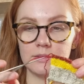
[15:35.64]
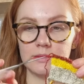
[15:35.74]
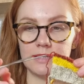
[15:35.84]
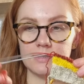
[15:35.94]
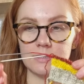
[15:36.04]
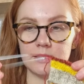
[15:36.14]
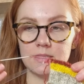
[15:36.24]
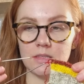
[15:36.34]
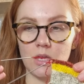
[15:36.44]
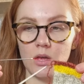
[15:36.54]
this
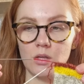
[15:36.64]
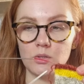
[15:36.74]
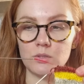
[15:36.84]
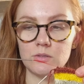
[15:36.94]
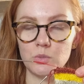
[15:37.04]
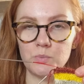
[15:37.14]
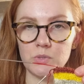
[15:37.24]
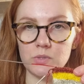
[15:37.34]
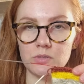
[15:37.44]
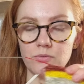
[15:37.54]
is on
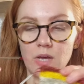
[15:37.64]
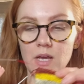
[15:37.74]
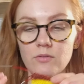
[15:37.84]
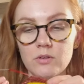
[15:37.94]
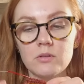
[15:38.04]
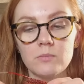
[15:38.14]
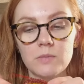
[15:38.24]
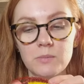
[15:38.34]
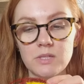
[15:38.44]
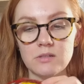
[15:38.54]
2.25
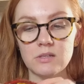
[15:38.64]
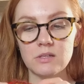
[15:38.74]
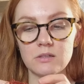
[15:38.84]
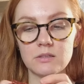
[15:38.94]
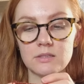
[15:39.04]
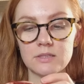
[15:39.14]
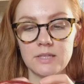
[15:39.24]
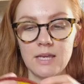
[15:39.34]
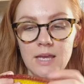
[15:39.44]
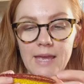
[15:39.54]
millimeter needles,
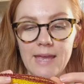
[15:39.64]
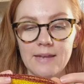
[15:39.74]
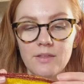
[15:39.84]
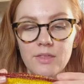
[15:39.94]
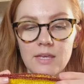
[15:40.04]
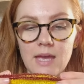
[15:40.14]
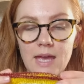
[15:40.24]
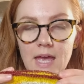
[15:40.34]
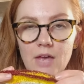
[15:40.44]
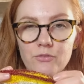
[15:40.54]
and I think
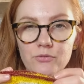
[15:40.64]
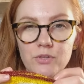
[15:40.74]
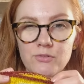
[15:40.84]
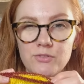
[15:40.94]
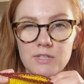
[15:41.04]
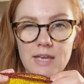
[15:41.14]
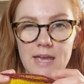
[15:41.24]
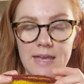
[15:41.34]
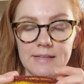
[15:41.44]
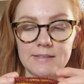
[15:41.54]
I have
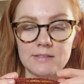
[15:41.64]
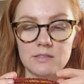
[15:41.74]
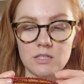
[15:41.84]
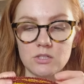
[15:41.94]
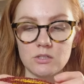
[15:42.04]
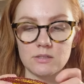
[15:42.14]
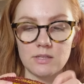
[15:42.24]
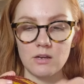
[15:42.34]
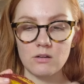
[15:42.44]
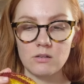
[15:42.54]
58
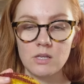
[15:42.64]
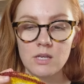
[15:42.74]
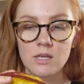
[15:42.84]
stitches here.